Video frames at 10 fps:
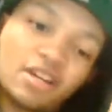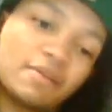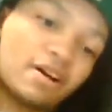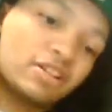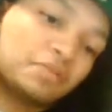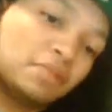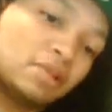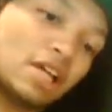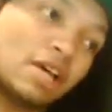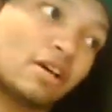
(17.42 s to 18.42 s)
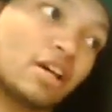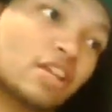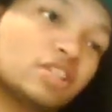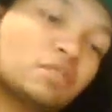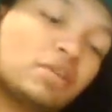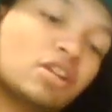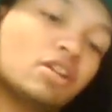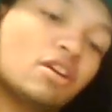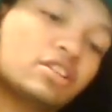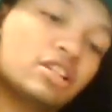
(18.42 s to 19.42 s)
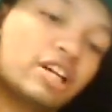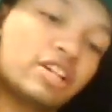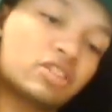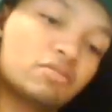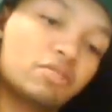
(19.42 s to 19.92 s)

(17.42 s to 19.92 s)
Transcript: Talking about his big loss last